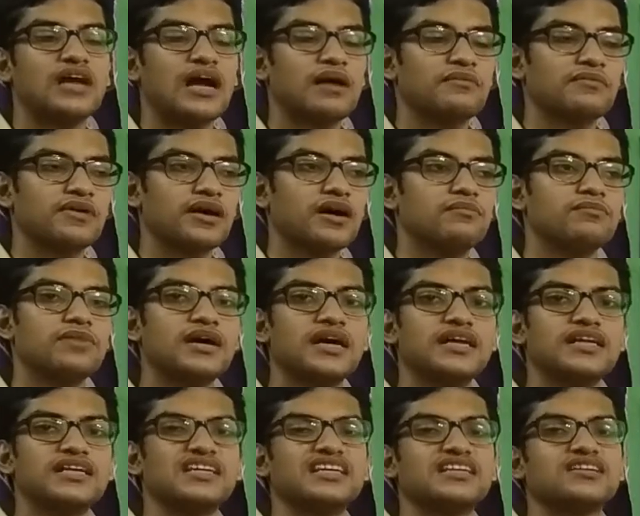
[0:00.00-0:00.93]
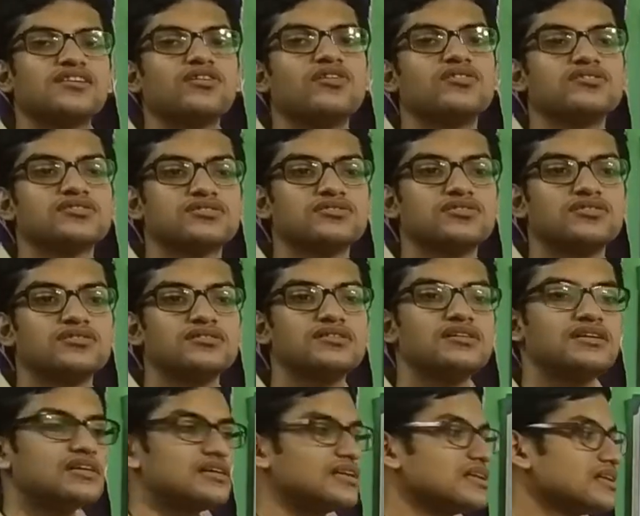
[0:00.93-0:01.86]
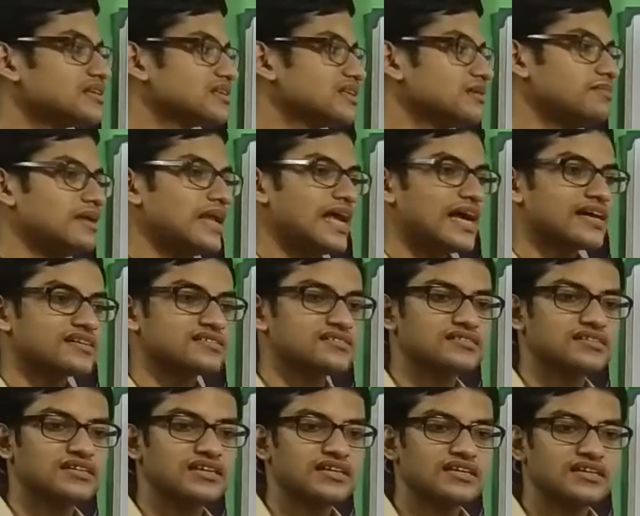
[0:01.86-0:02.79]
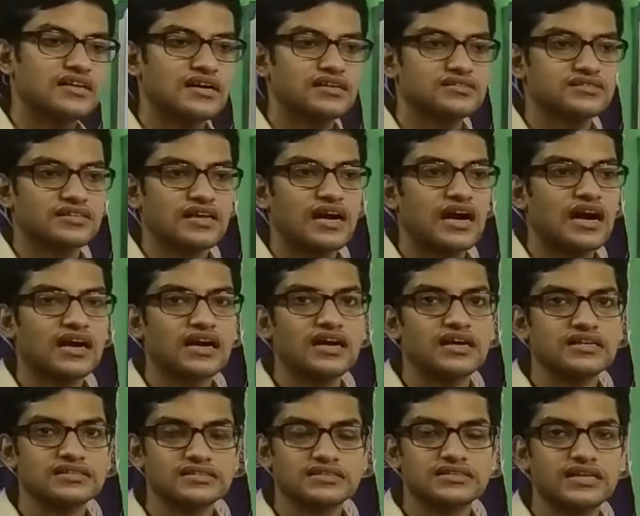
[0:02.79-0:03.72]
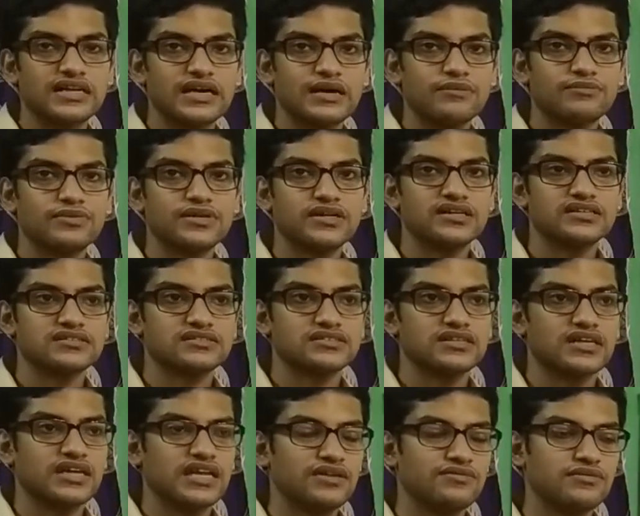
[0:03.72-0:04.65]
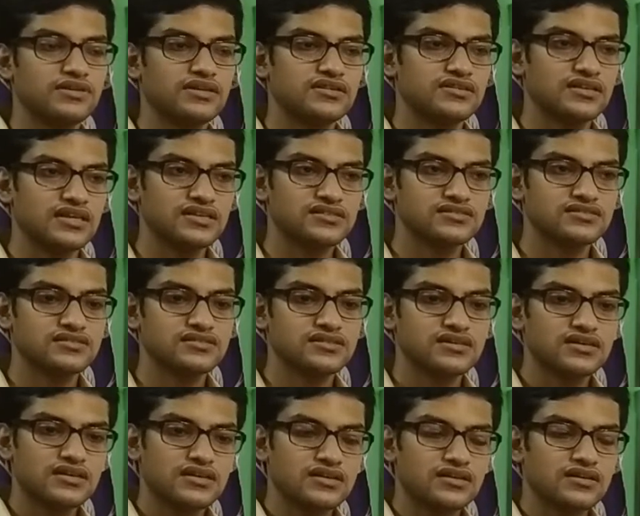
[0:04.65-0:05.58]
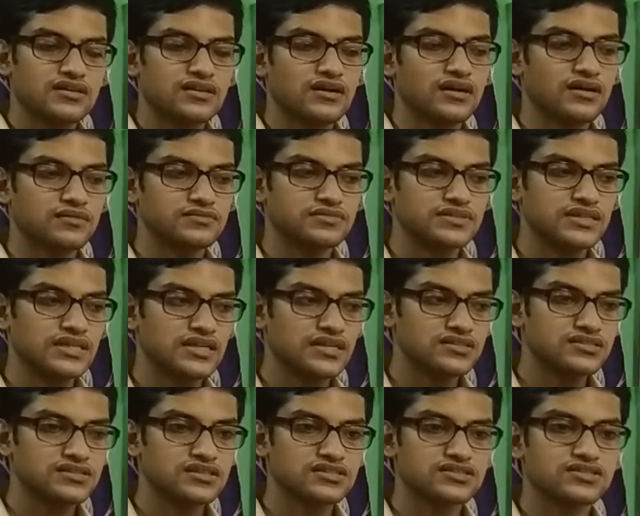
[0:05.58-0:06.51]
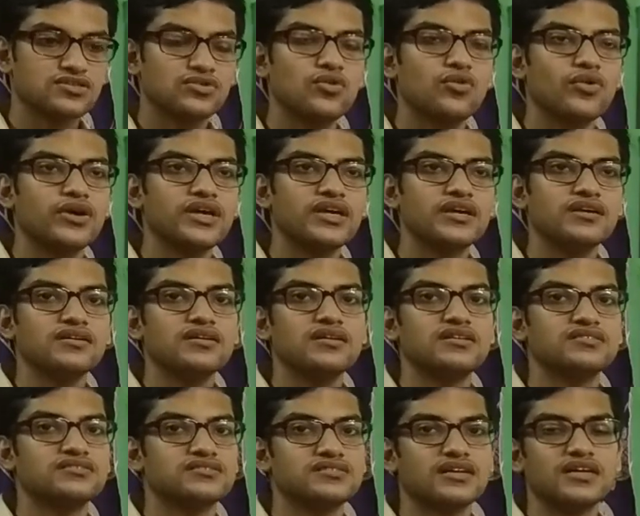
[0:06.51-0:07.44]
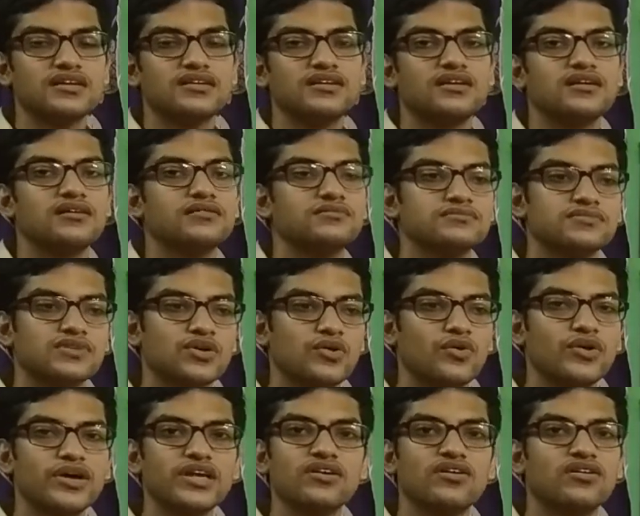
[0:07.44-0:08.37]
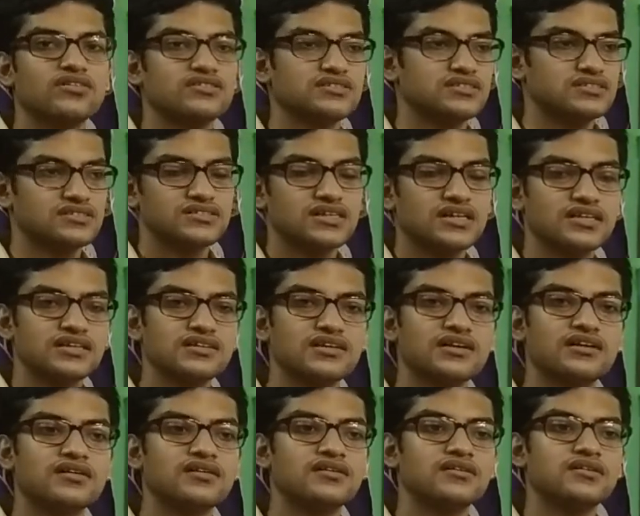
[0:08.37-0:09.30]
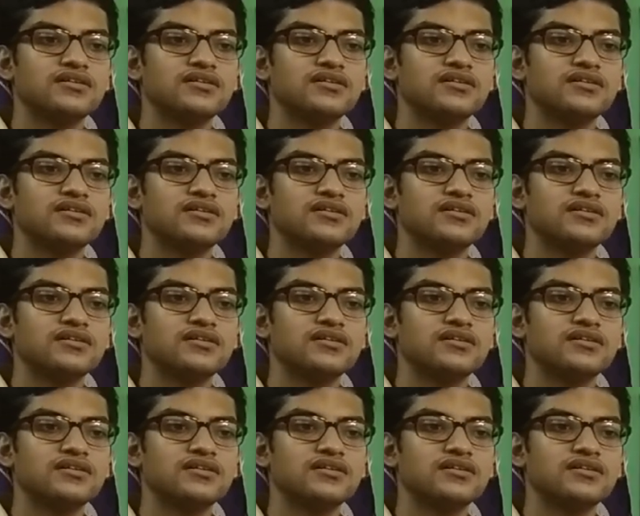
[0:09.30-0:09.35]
I'm compiling in console, the black screen as a cursor appears and everything's they're just going on inside the